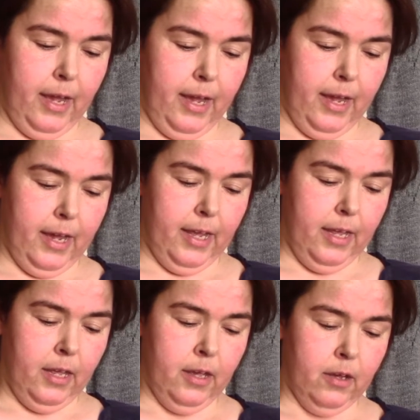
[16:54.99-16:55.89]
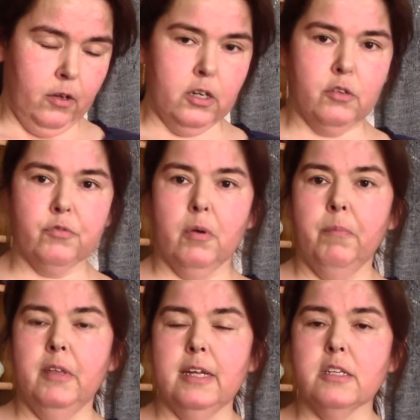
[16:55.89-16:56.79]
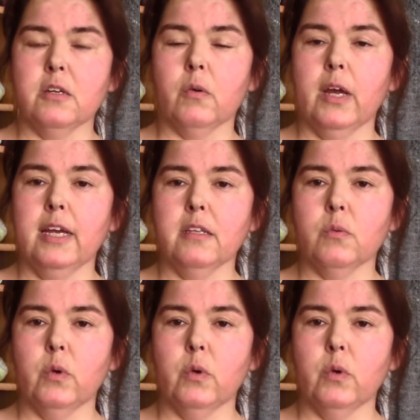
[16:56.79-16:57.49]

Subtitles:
I got from Knit Crate